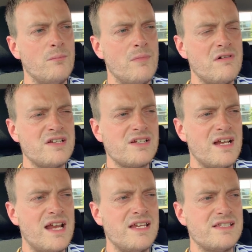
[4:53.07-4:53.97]

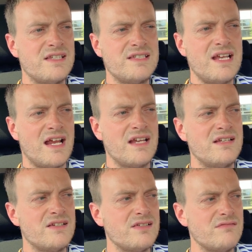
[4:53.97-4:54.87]
Maresca is the
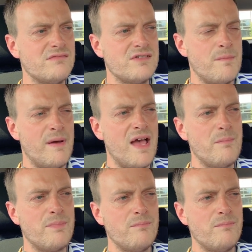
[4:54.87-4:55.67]
second to Pep,